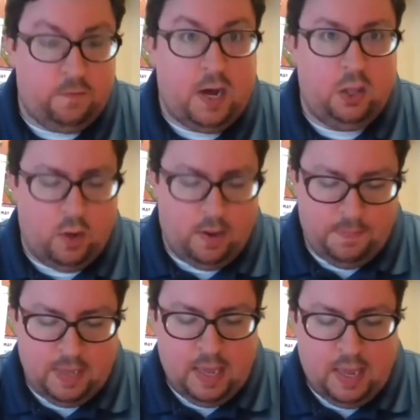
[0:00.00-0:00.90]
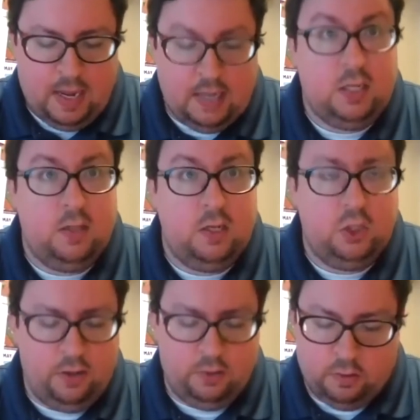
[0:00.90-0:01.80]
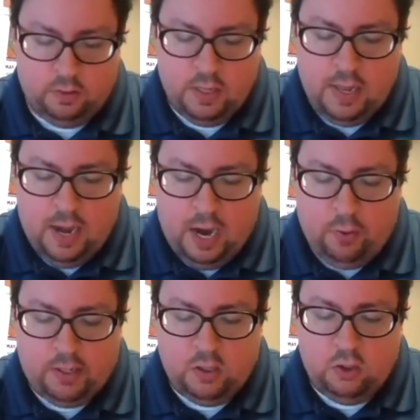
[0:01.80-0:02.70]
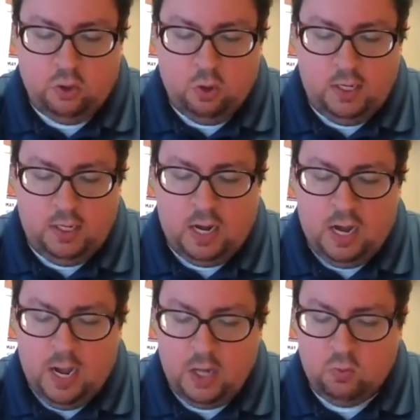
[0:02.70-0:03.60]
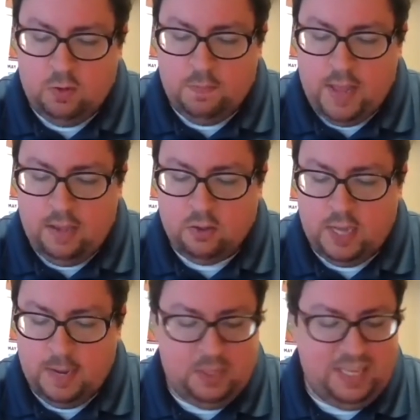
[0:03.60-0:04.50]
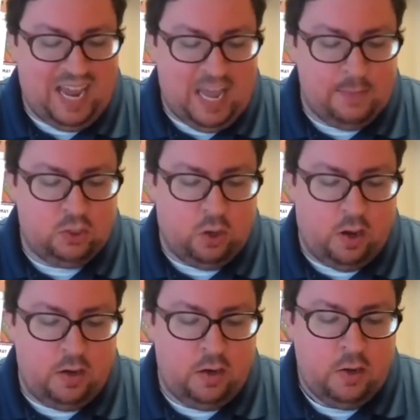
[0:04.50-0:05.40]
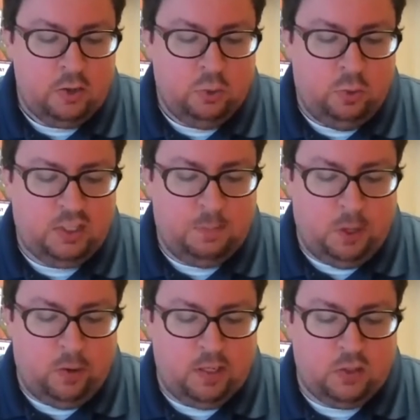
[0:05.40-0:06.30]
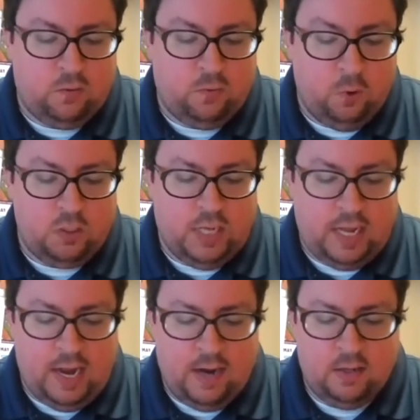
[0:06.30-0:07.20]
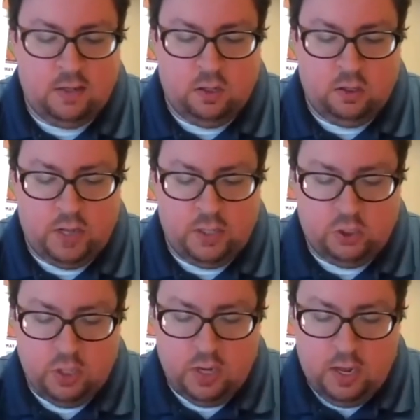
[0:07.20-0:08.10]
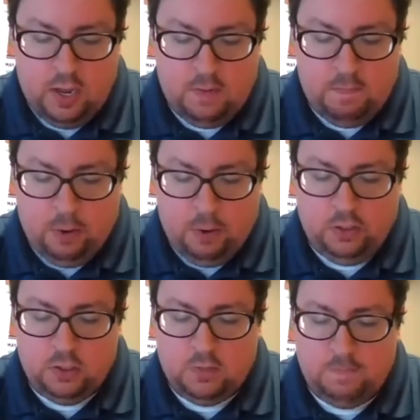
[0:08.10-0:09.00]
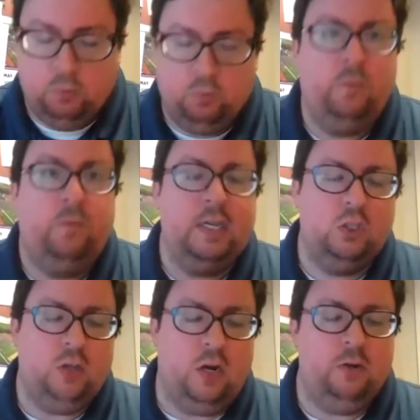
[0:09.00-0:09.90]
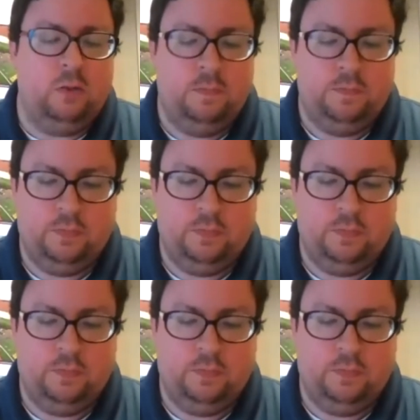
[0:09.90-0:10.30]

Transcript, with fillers: follow up, Into the Jungle, Erica journeyed 100 miles up the Amazon to experience firsthand the lush and perilous Peruvian jungle.